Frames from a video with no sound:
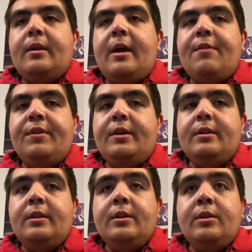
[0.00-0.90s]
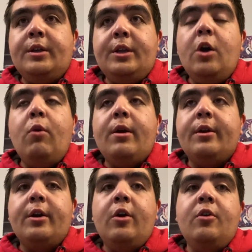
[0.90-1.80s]
having literally nowhere to
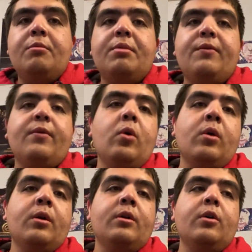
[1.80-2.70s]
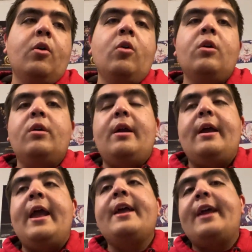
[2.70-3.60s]
go before
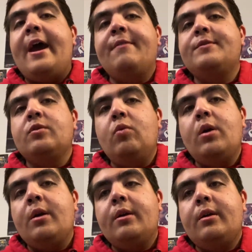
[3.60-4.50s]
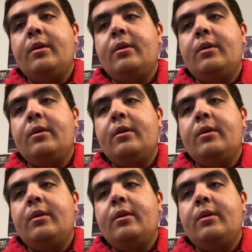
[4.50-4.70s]
and after work.